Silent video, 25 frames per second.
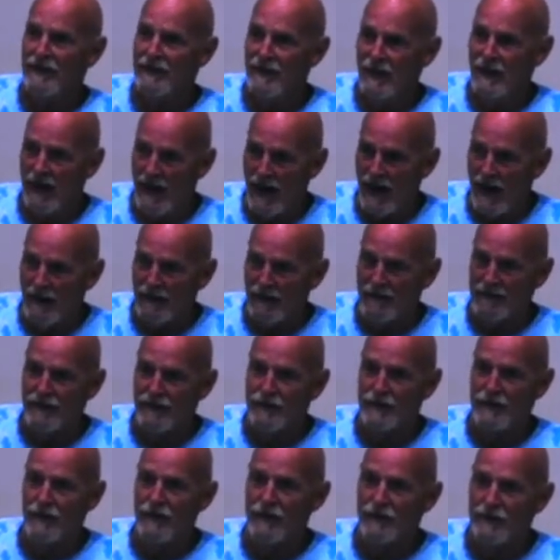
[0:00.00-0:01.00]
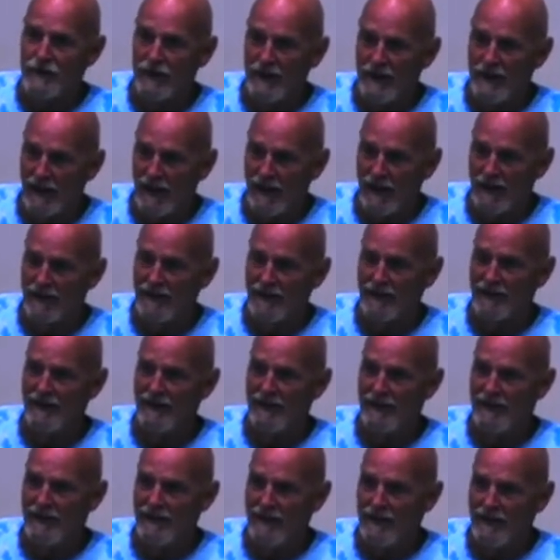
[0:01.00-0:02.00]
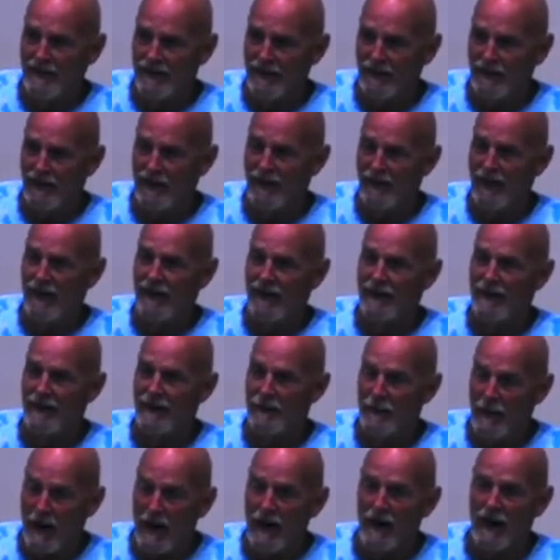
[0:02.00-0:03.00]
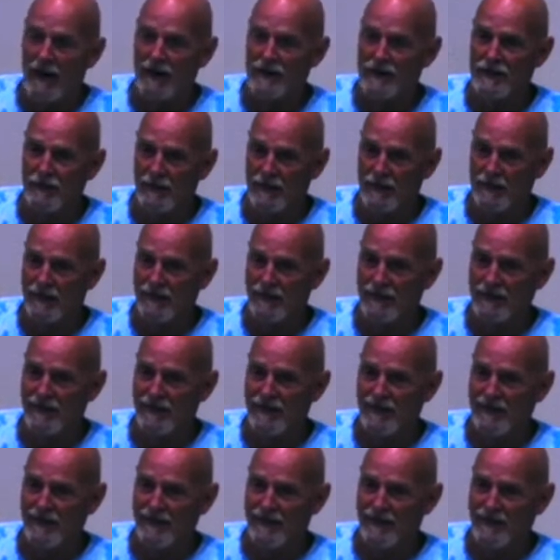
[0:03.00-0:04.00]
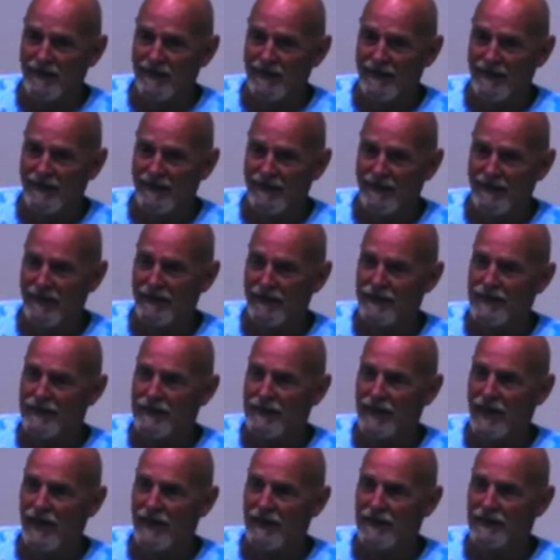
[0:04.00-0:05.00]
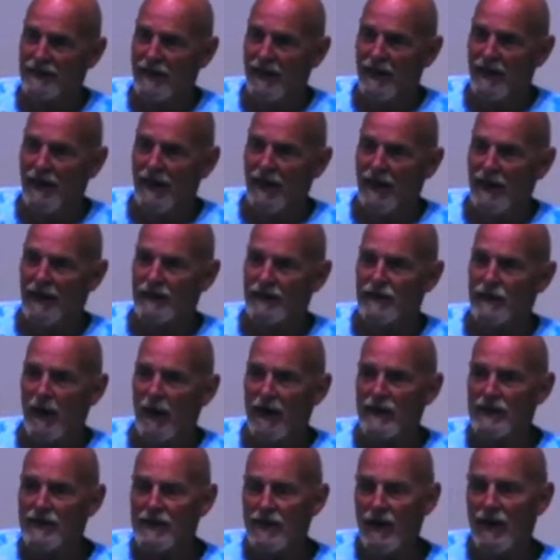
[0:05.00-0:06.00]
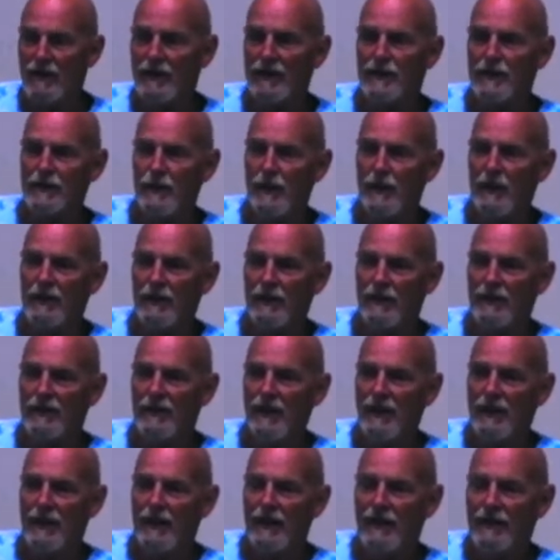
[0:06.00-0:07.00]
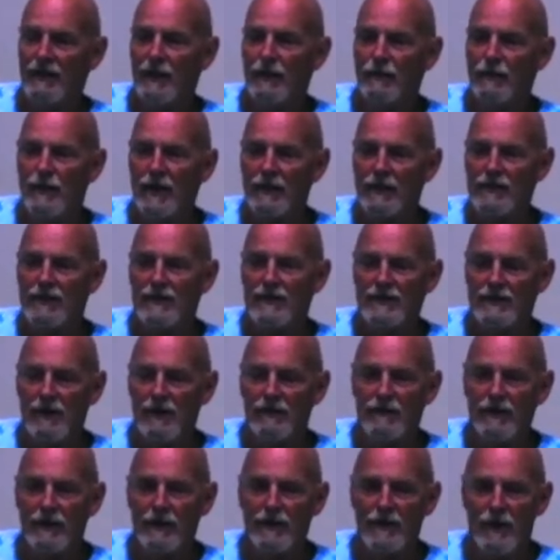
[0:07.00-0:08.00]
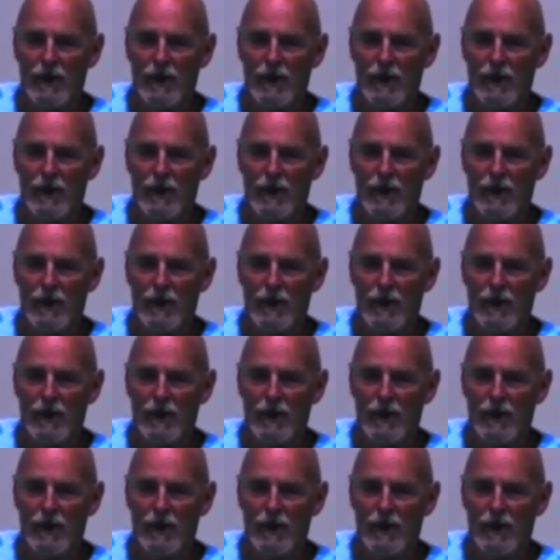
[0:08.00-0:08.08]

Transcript: to have surgery done, all right, in my hospital in the States. And so I share this with you. The richness of your